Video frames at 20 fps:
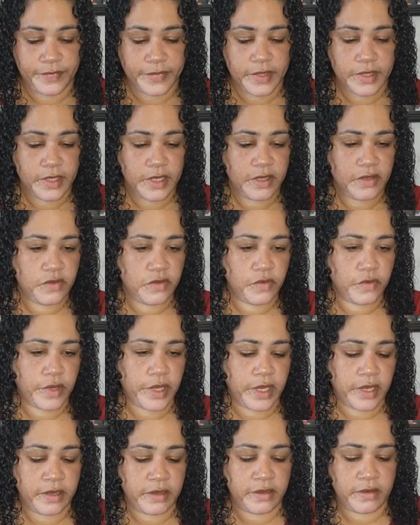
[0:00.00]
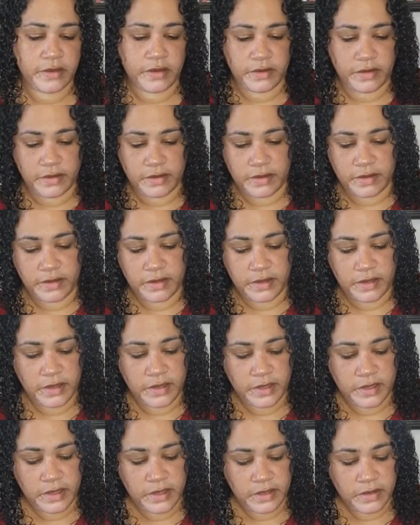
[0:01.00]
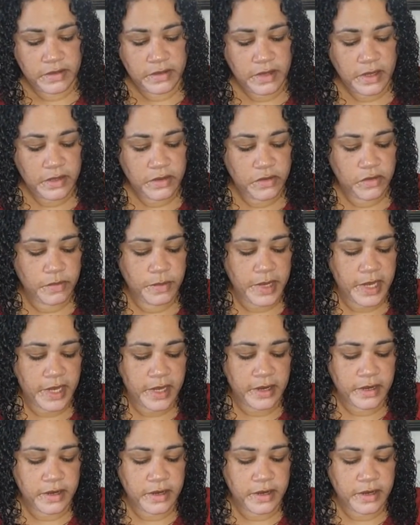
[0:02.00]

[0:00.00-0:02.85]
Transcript: That's okay. Not too bad.